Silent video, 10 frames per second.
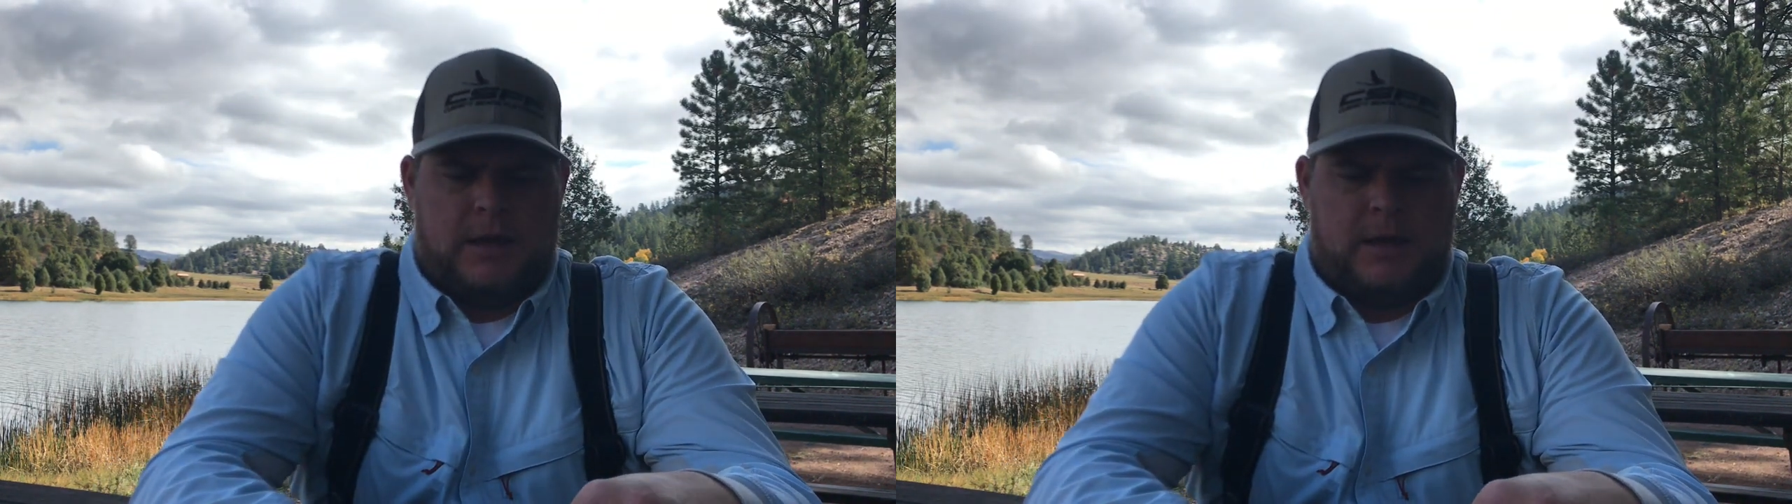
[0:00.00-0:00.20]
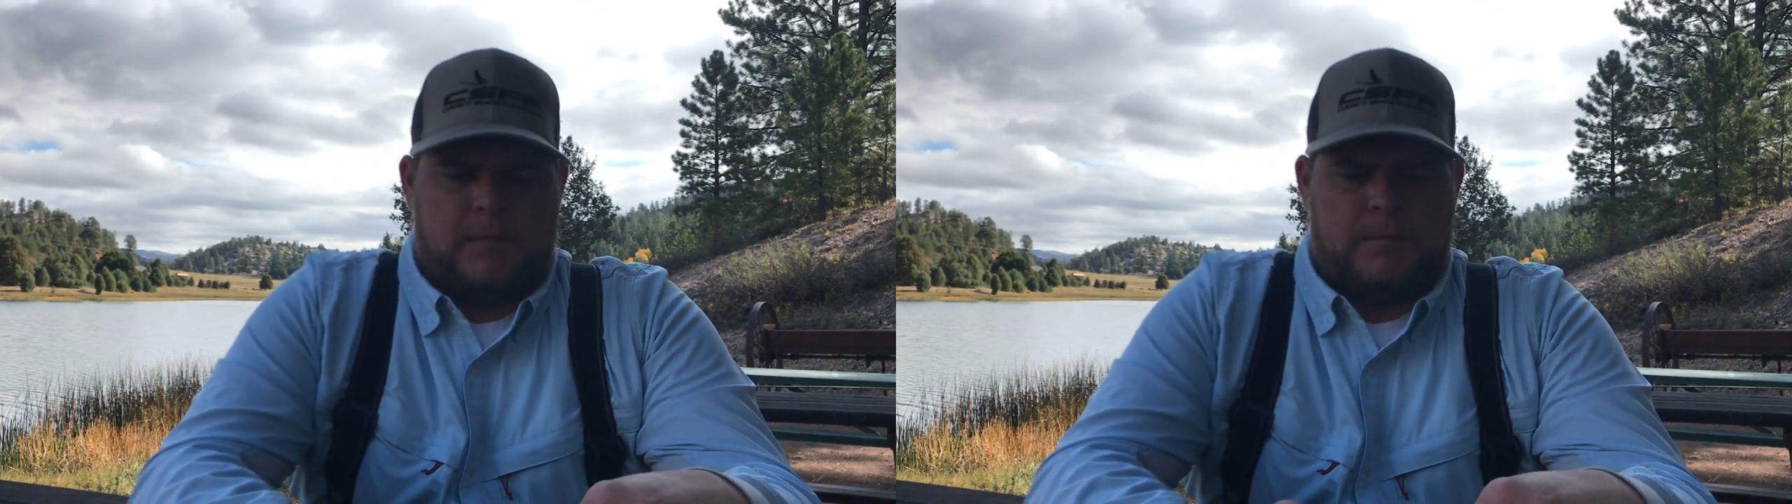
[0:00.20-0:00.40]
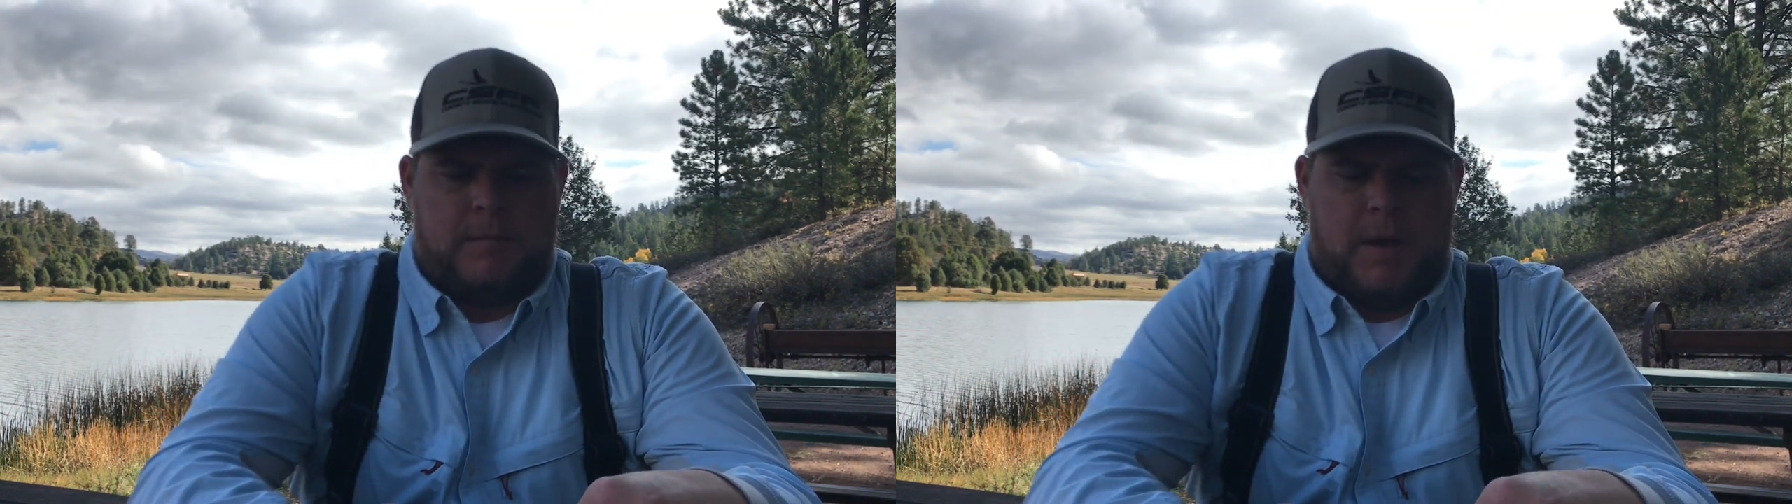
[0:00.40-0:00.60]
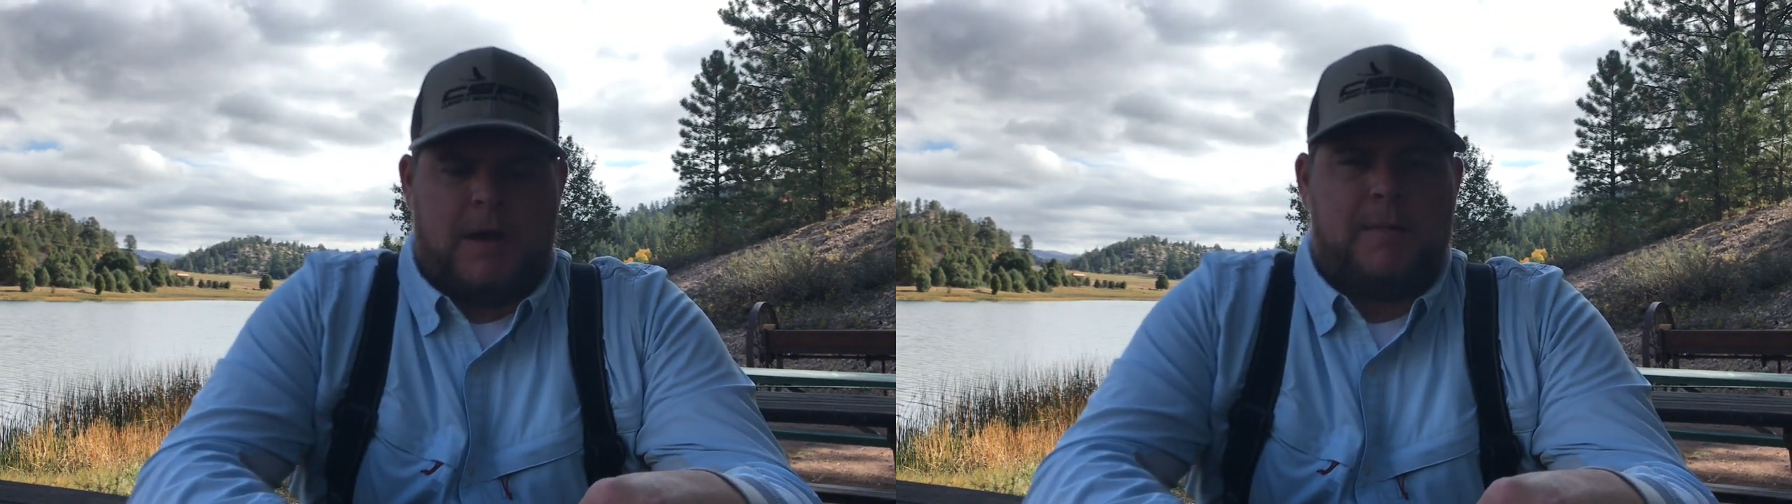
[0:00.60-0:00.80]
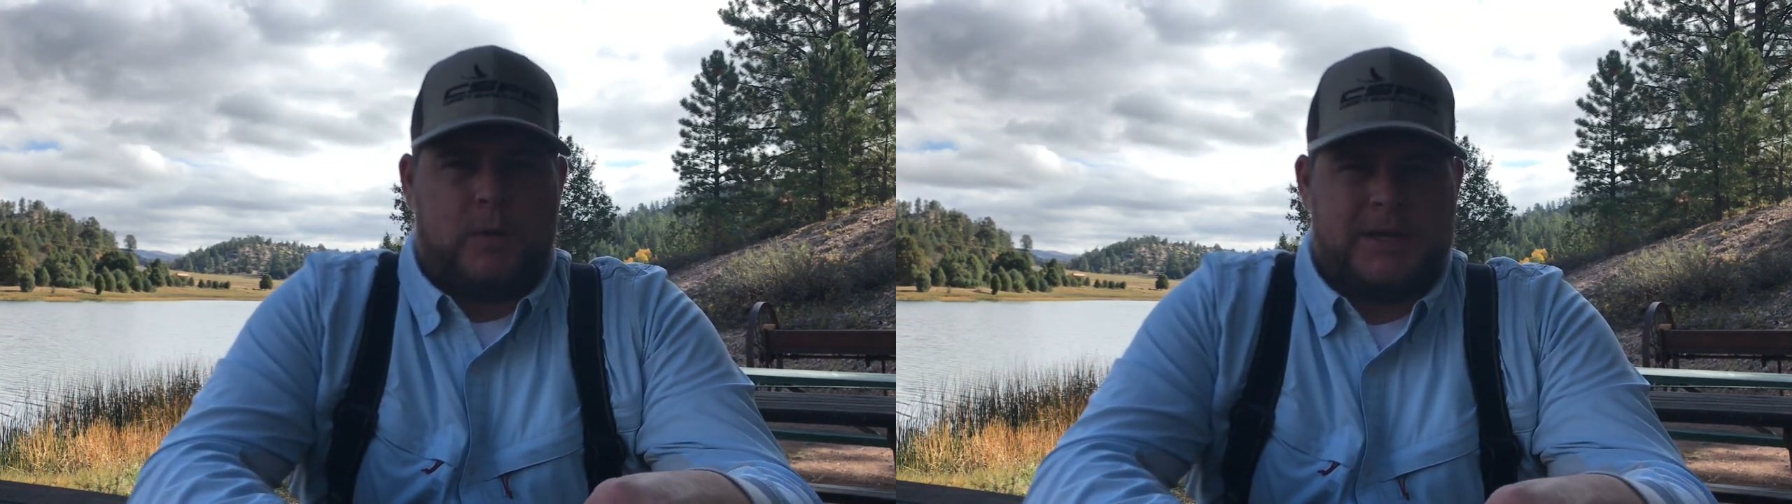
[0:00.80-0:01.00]
a
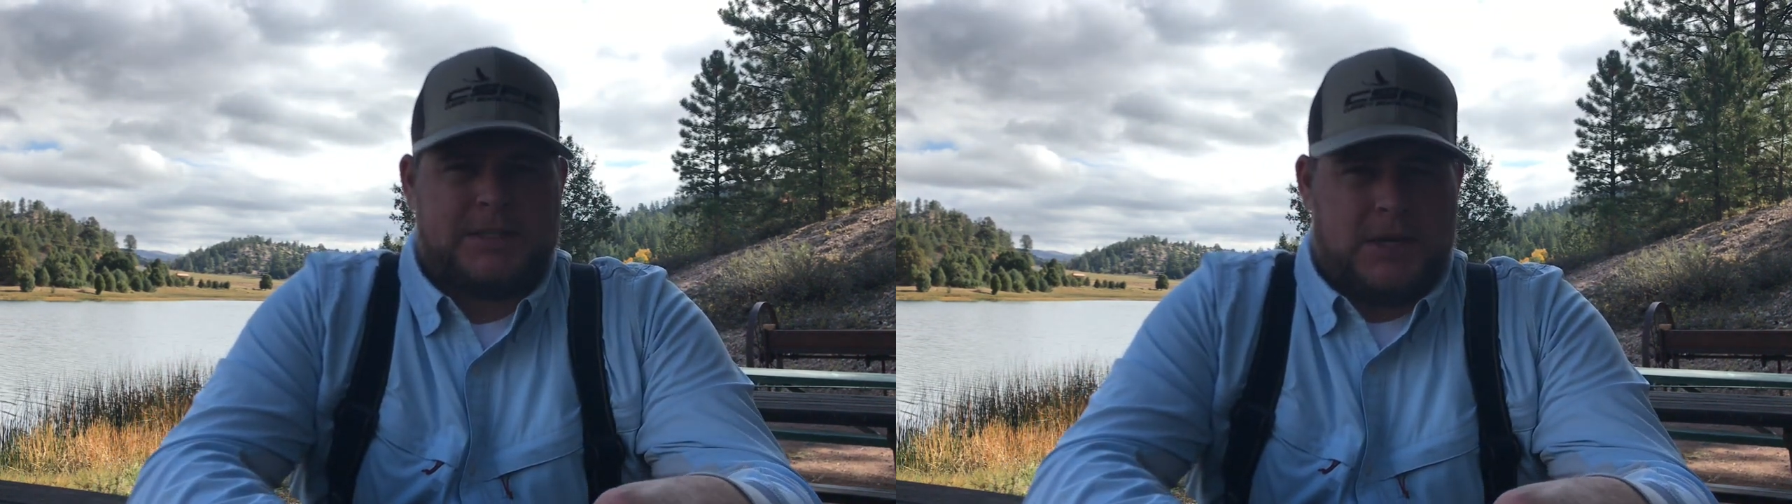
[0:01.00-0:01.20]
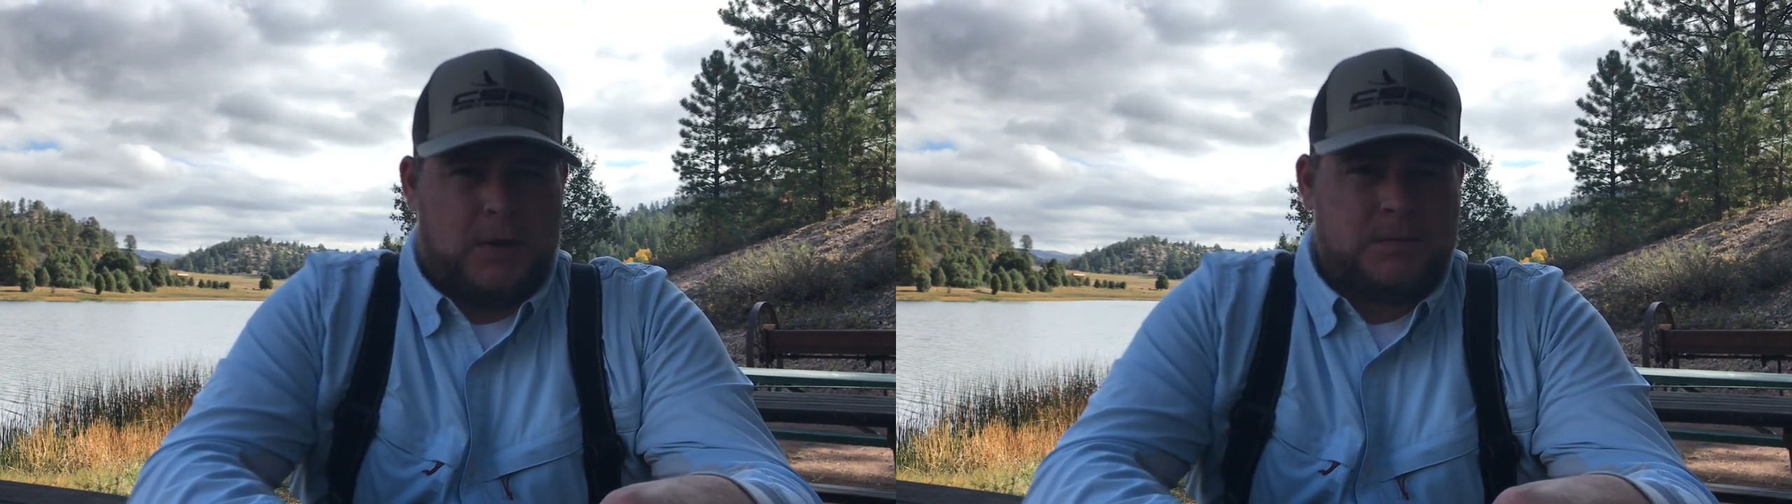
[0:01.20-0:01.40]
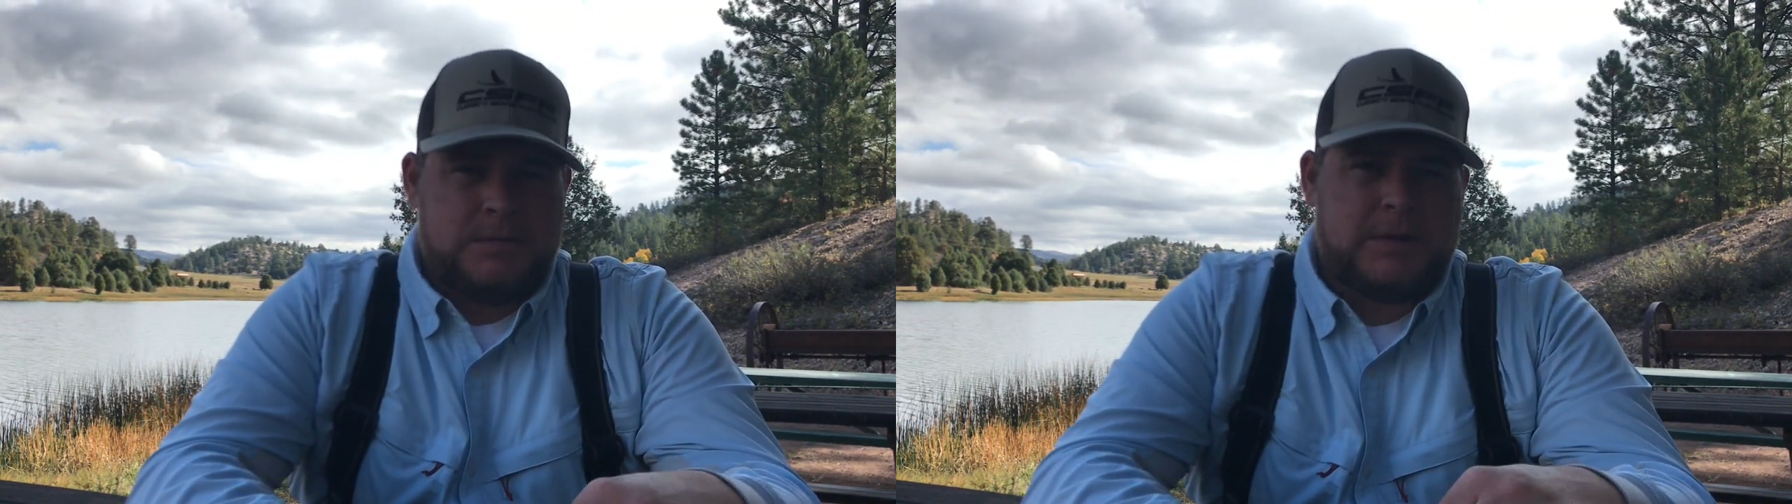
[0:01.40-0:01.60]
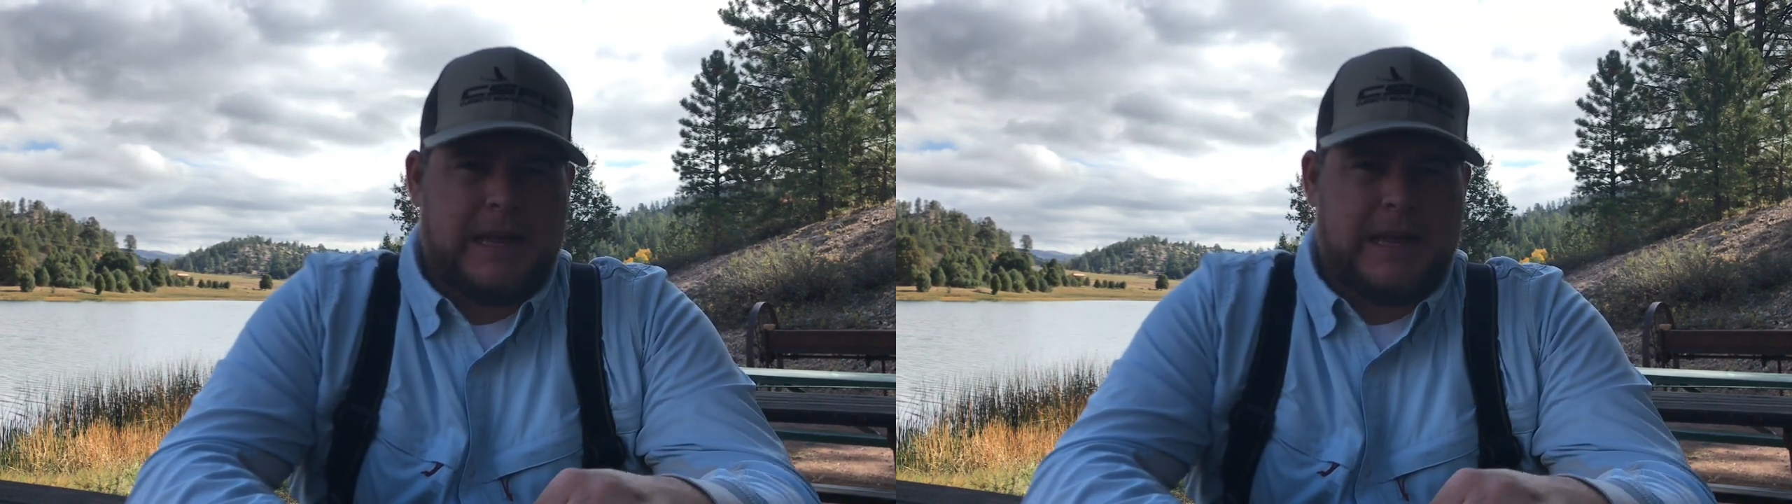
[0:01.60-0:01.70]
couple weeks ago,